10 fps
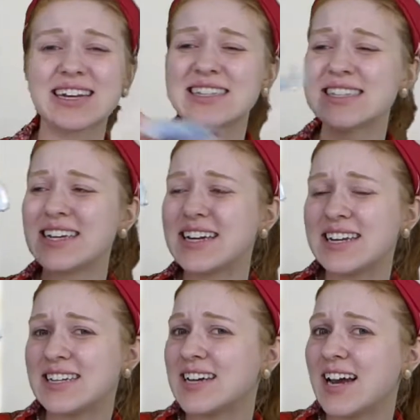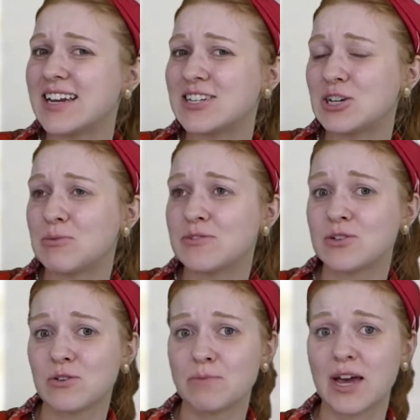a teeny tiny tube of
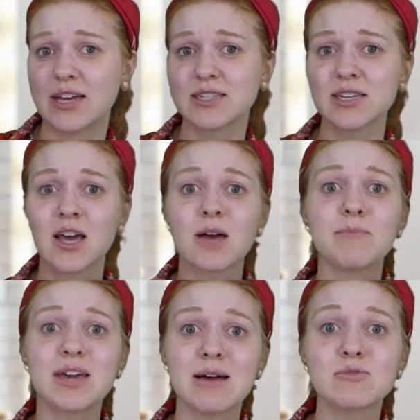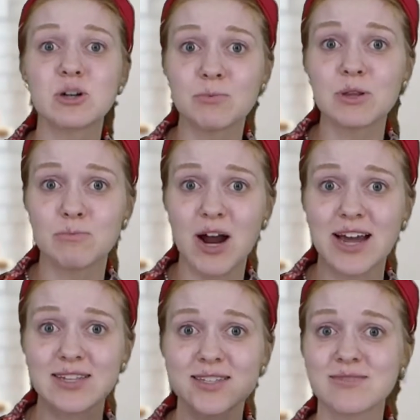toothpaste become triple the
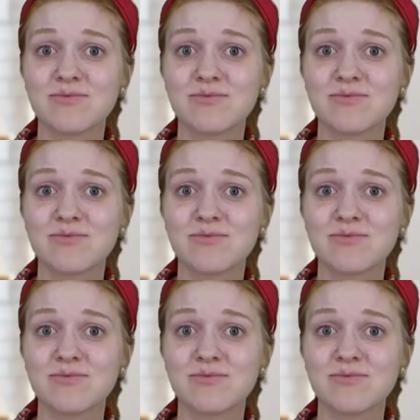price?